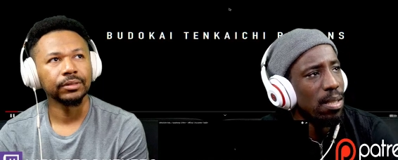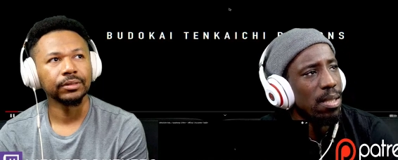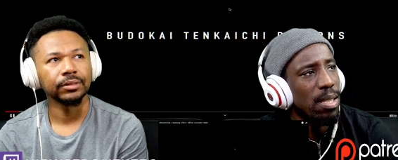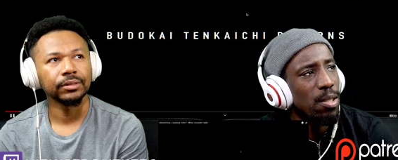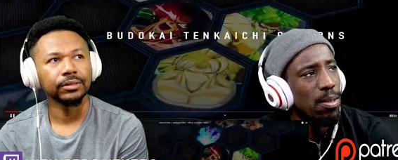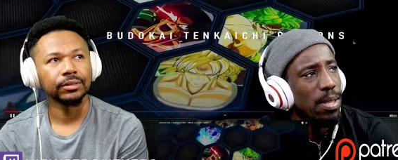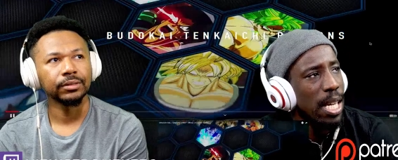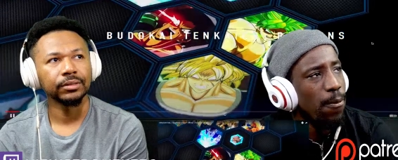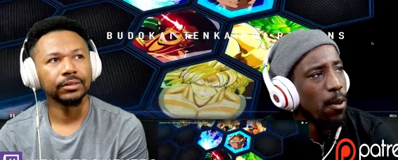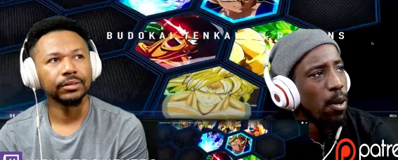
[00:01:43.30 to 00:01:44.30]
Speaker 1: That's what they
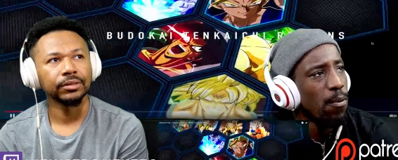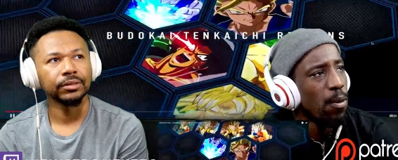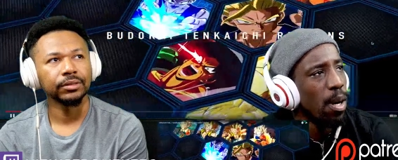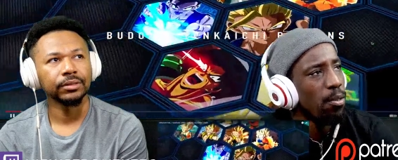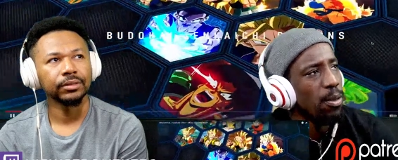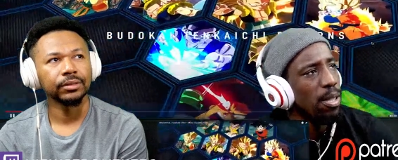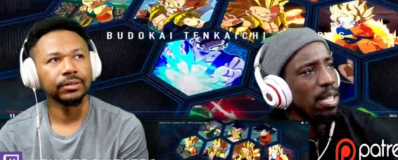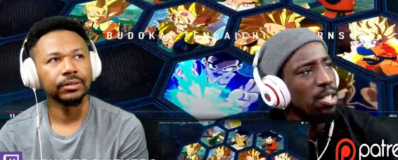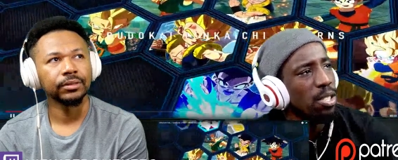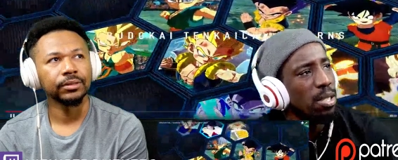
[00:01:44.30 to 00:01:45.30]
get for going for Unreal
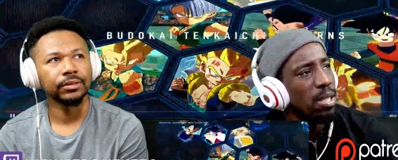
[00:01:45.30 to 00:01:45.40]
Engine.